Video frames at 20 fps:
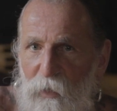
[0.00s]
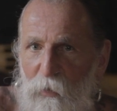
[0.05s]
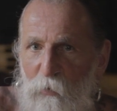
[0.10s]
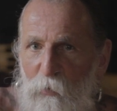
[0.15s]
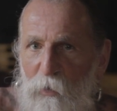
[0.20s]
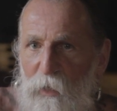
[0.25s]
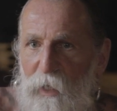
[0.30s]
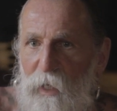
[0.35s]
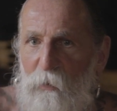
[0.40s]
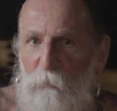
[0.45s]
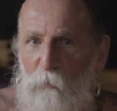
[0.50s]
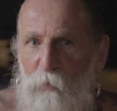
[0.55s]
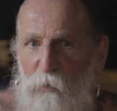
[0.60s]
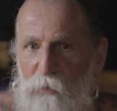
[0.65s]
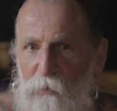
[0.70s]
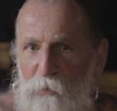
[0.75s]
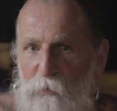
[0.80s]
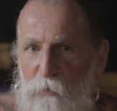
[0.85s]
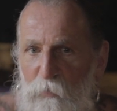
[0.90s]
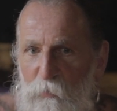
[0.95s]
when I
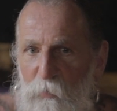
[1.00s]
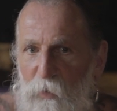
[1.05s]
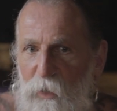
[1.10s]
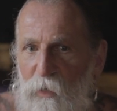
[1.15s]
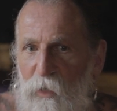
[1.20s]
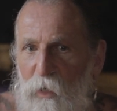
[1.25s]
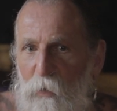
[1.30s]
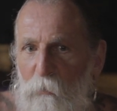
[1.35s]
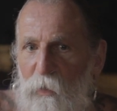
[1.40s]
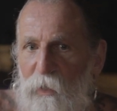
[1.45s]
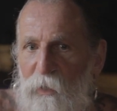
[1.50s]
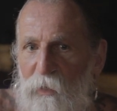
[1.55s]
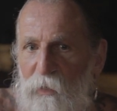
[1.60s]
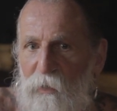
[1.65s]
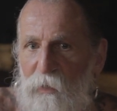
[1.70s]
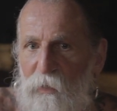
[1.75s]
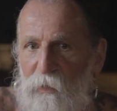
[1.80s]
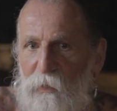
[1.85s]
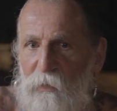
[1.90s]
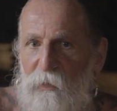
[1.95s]
was becoming
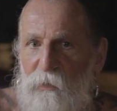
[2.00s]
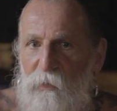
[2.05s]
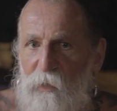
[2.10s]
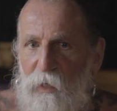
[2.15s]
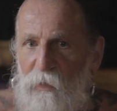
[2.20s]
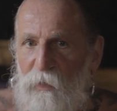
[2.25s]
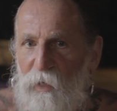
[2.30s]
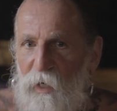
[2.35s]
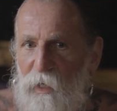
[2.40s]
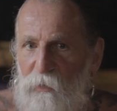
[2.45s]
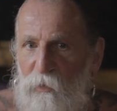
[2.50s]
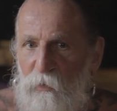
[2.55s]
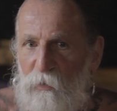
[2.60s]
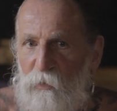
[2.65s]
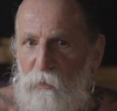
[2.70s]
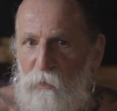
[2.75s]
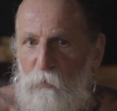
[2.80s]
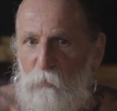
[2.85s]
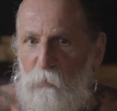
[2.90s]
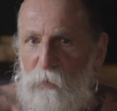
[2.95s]
a young
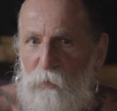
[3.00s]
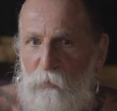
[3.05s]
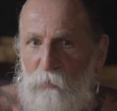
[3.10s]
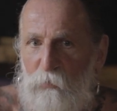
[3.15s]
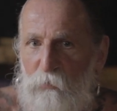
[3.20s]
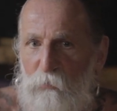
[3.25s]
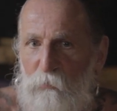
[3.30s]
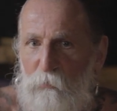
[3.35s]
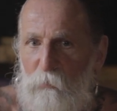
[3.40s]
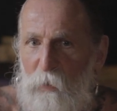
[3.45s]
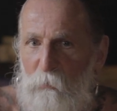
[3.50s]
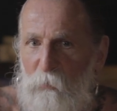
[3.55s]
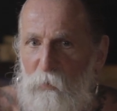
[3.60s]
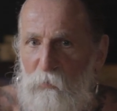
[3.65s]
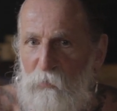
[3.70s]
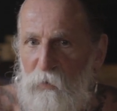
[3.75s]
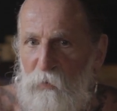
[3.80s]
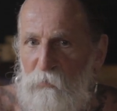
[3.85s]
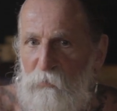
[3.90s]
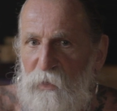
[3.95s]
adult with maybe
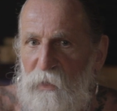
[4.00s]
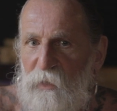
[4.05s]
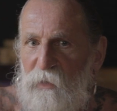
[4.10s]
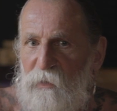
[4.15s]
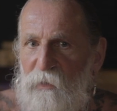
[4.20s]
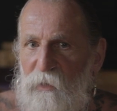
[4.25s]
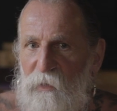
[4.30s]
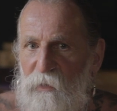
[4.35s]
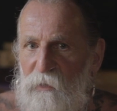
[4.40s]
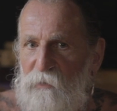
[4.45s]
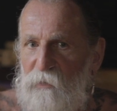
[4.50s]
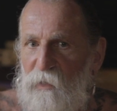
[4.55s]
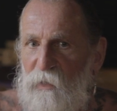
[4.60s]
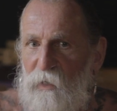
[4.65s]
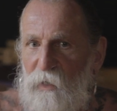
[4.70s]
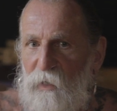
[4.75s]
15 years,